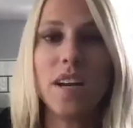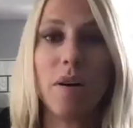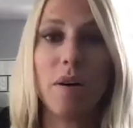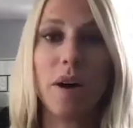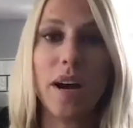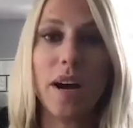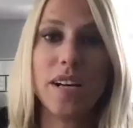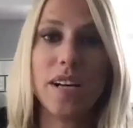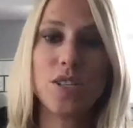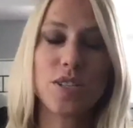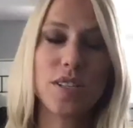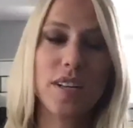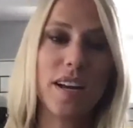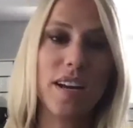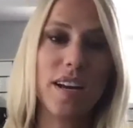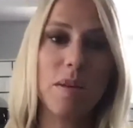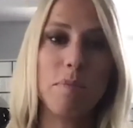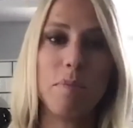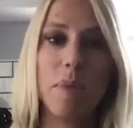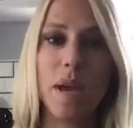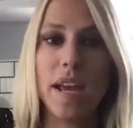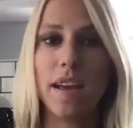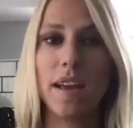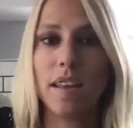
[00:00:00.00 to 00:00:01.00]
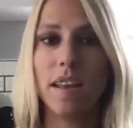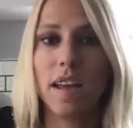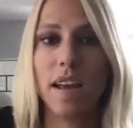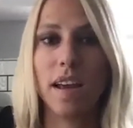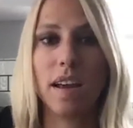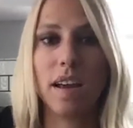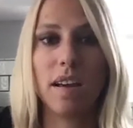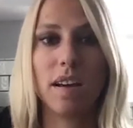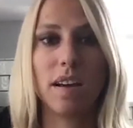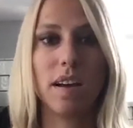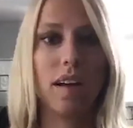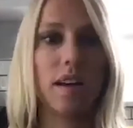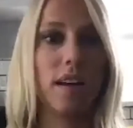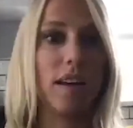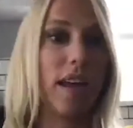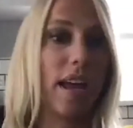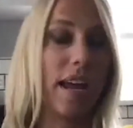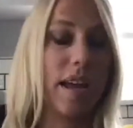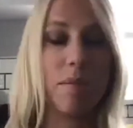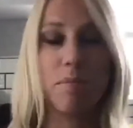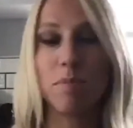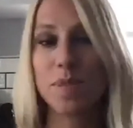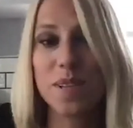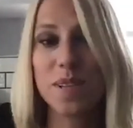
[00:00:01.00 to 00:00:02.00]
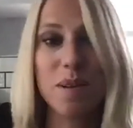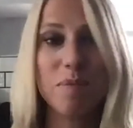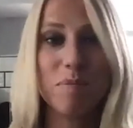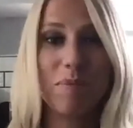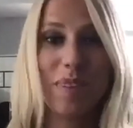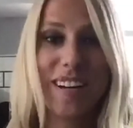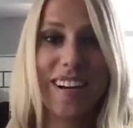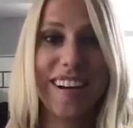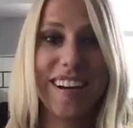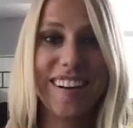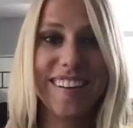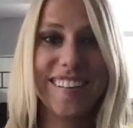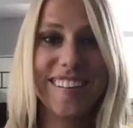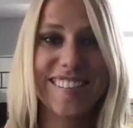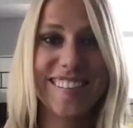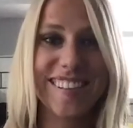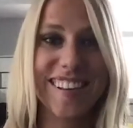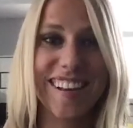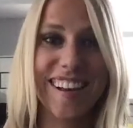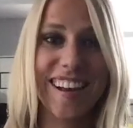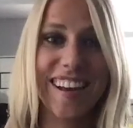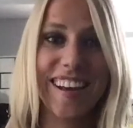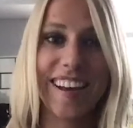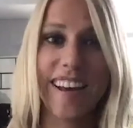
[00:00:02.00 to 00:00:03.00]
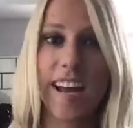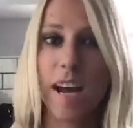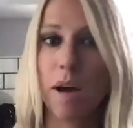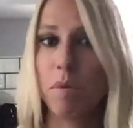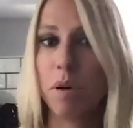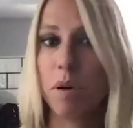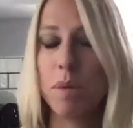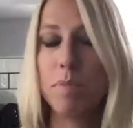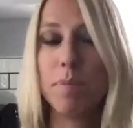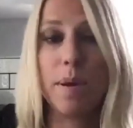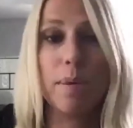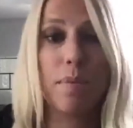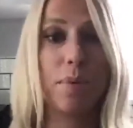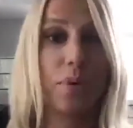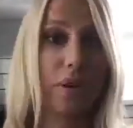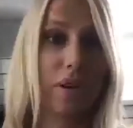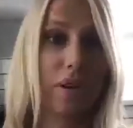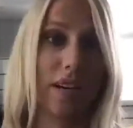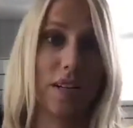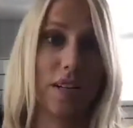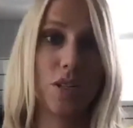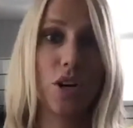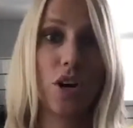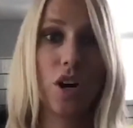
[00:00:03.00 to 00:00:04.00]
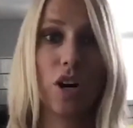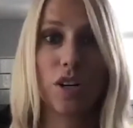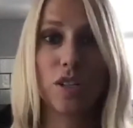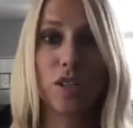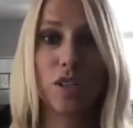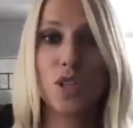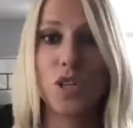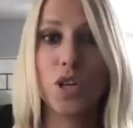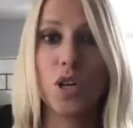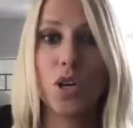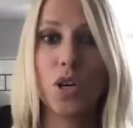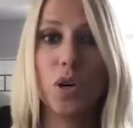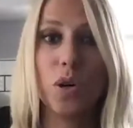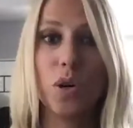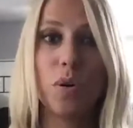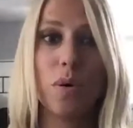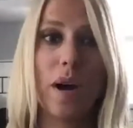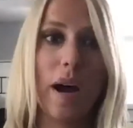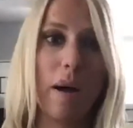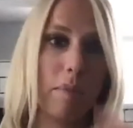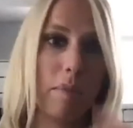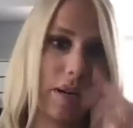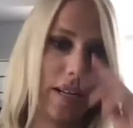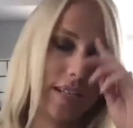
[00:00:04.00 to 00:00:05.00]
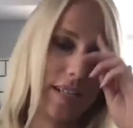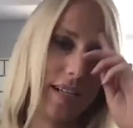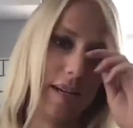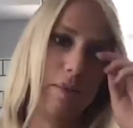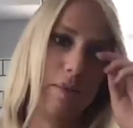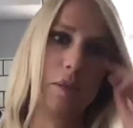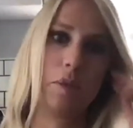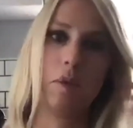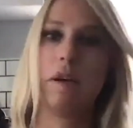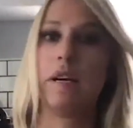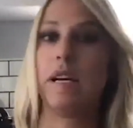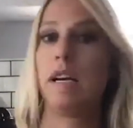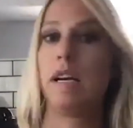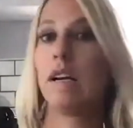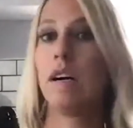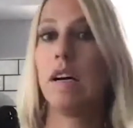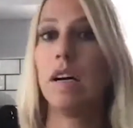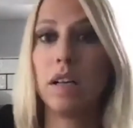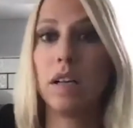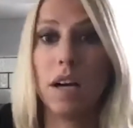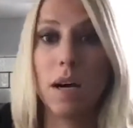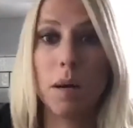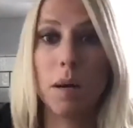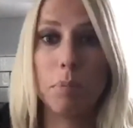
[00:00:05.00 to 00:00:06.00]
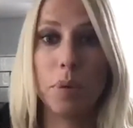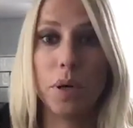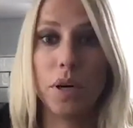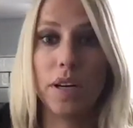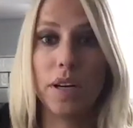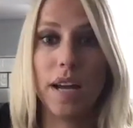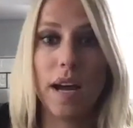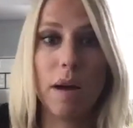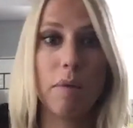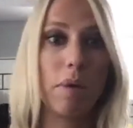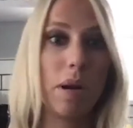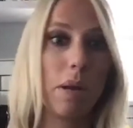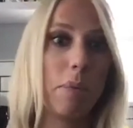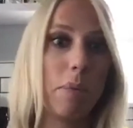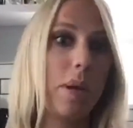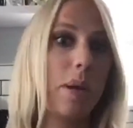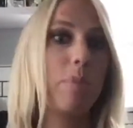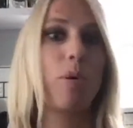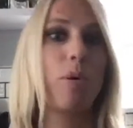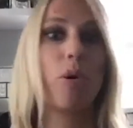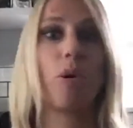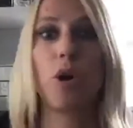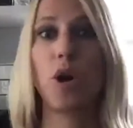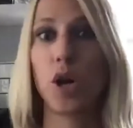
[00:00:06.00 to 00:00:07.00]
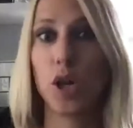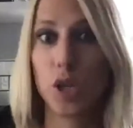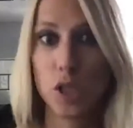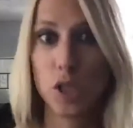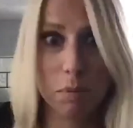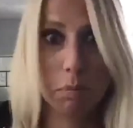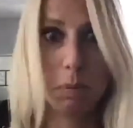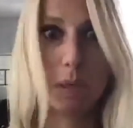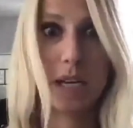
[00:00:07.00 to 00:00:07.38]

I just kind of make it like a game some days, like how many people can I talk to? How many times do I get hung up on? How many people curse me